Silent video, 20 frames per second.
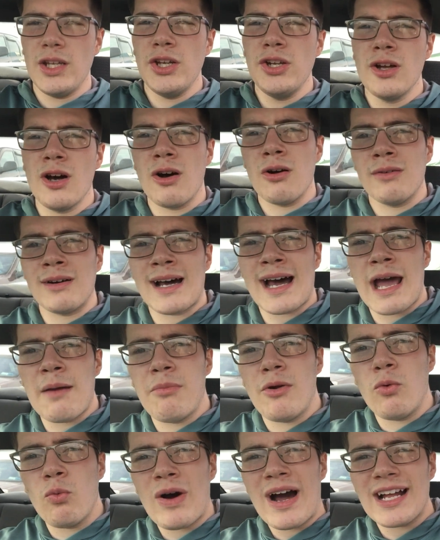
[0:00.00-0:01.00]
You know,
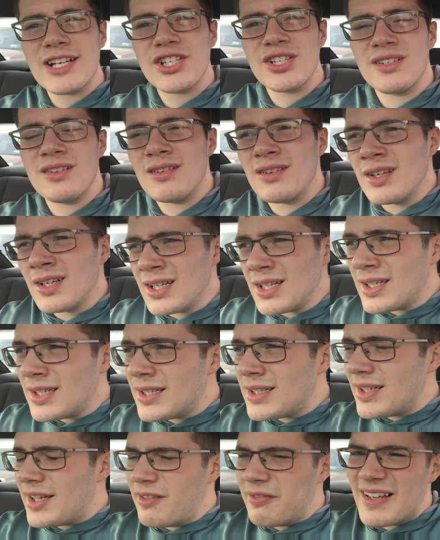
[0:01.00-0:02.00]
I've been watching
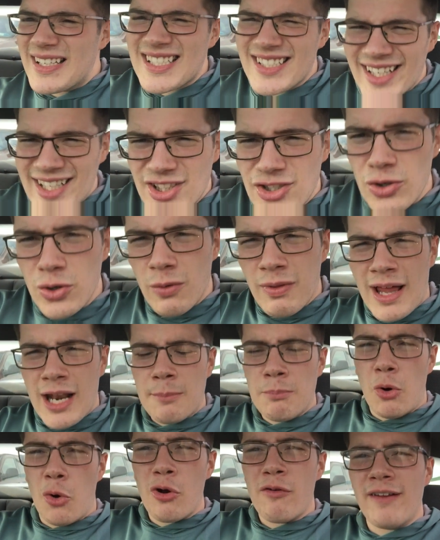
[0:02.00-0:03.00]
and listening to a lot
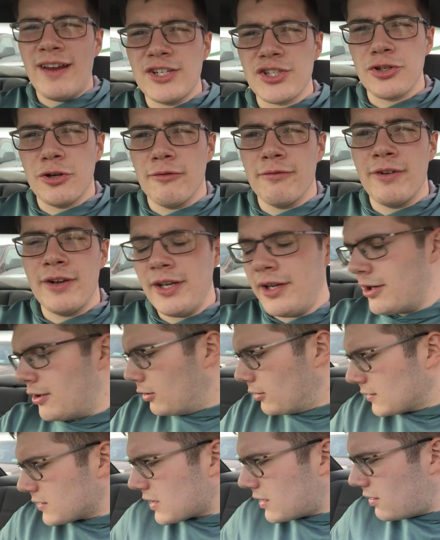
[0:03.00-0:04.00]
of motivational
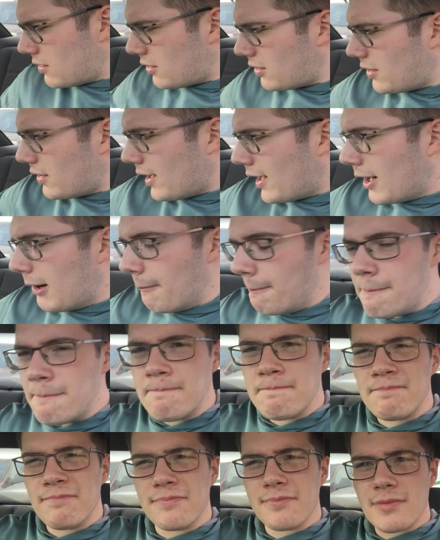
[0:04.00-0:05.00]
videos.
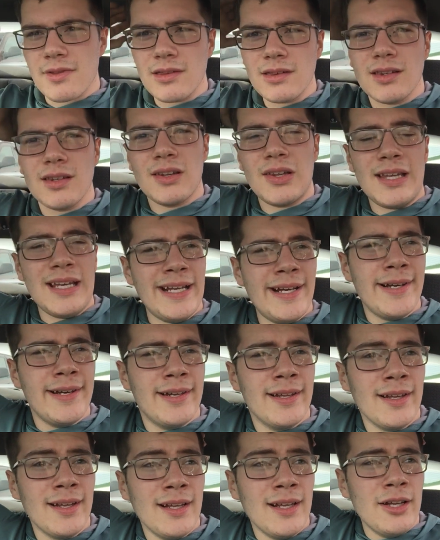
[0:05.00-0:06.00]

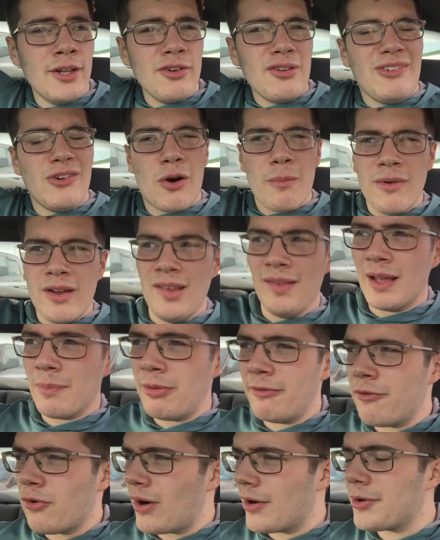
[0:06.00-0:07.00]
And normally, like,
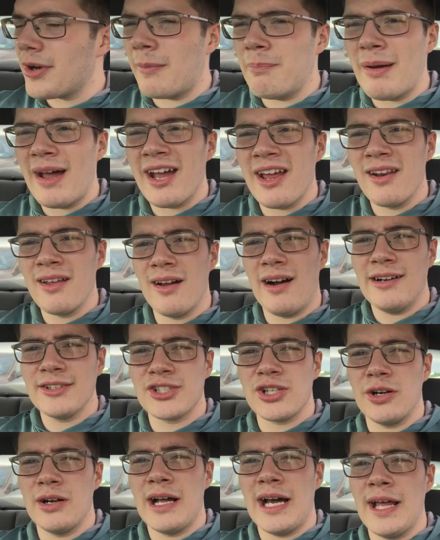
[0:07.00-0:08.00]
before I go to bed, I'll
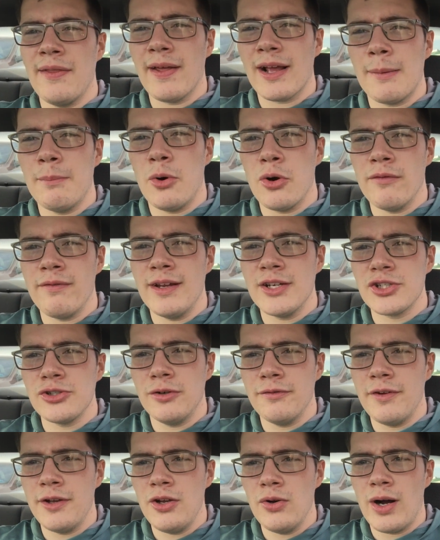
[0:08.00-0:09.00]
turn on, like, a
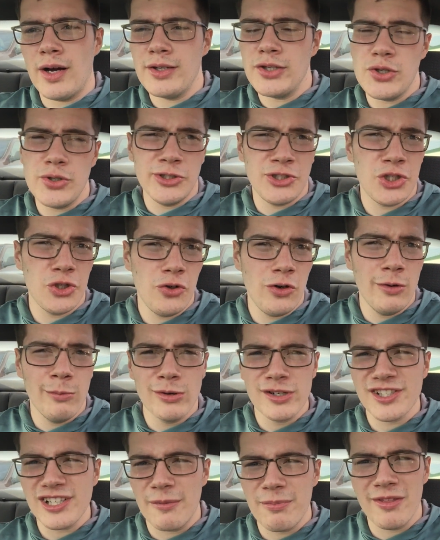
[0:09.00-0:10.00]
motivational video on YouTube
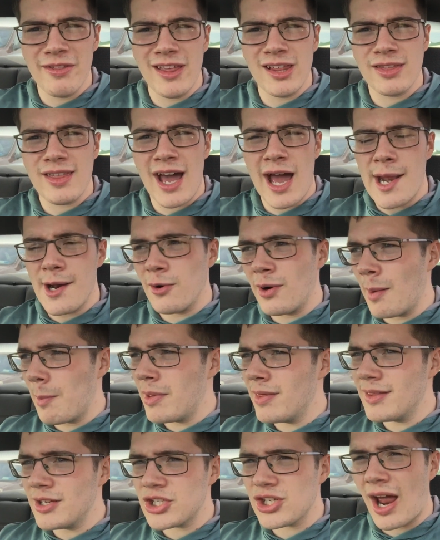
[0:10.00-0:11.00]
or something like that. Or when I'm
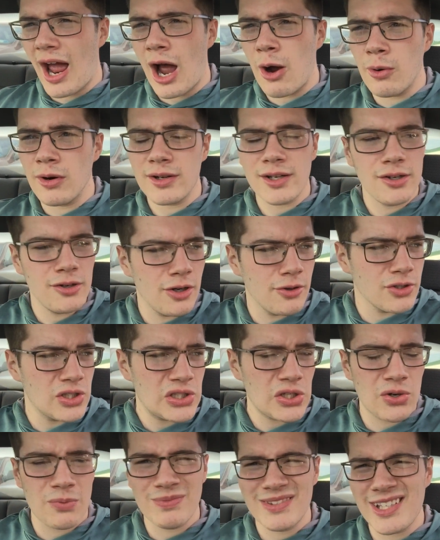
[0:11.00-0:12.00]
in the shower, you know,
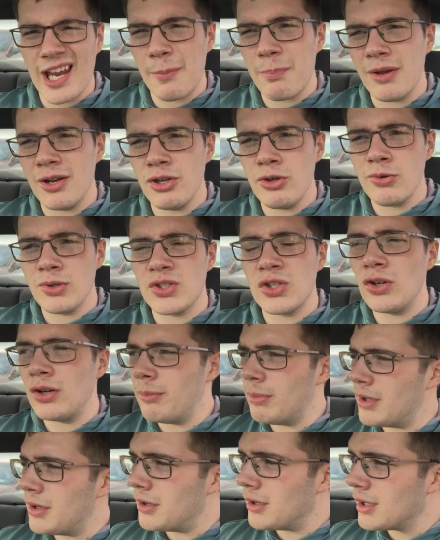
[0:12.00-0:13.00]
just type in
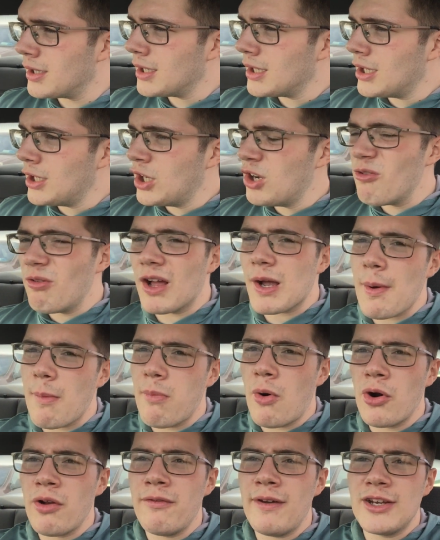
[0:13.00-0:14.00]
YouTube and look up
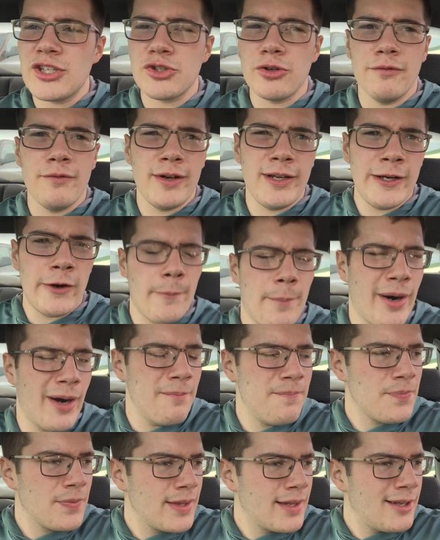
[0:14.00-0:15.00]
a motivational video. But,